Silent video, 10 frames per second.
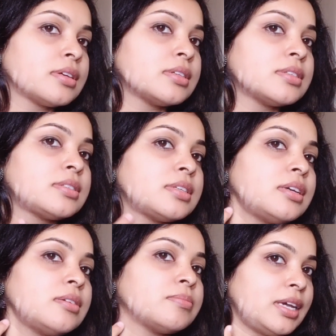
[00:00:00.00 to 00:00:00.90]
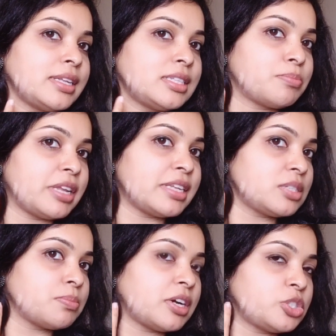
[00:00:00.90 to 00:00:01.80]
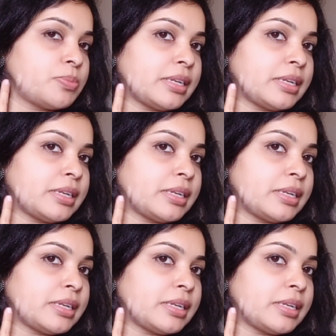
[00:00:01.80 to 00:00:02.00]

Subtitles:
See, it blends much better